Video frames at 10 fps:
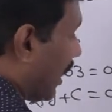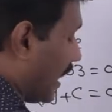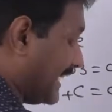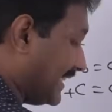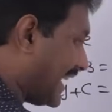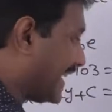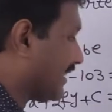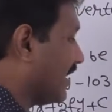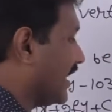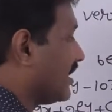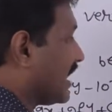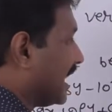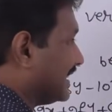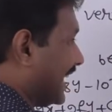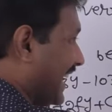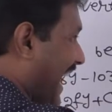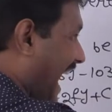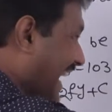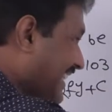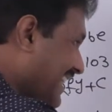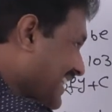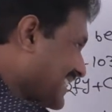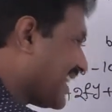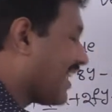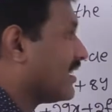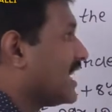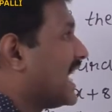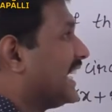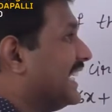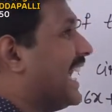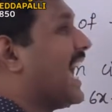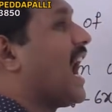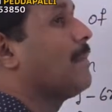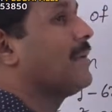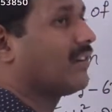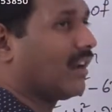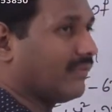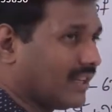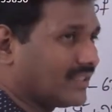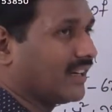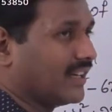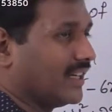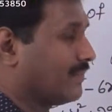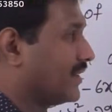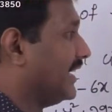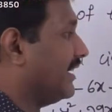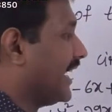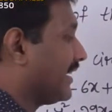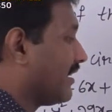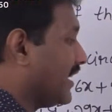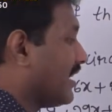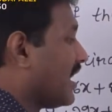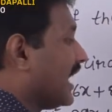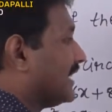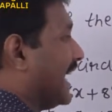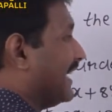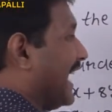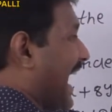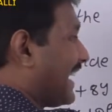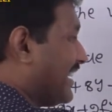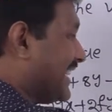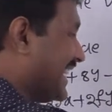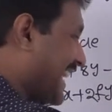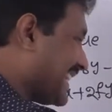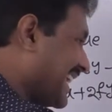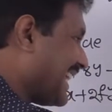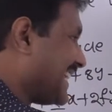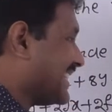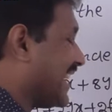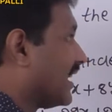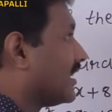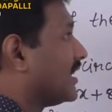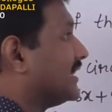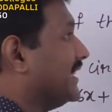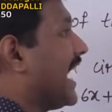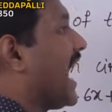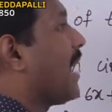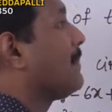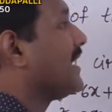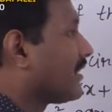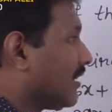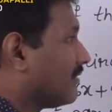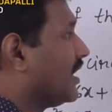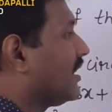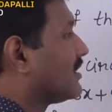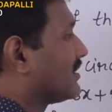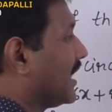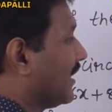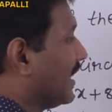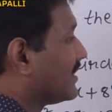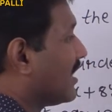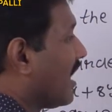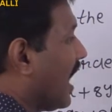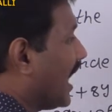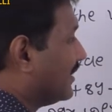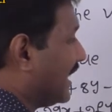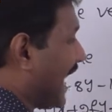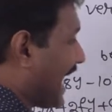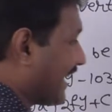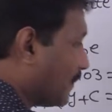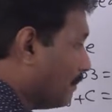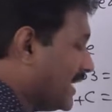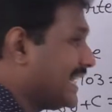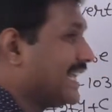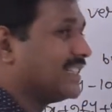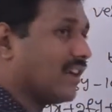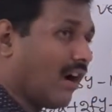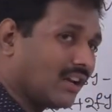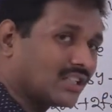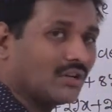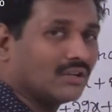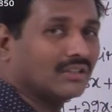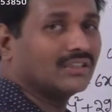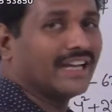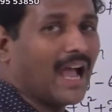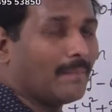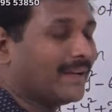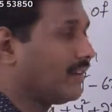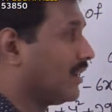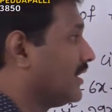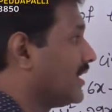Indirectly, the diagonal is the diameter of the circle. Indirectly, the diagonal AC is the diameter of the circles, and diagonal BD is also diameter of the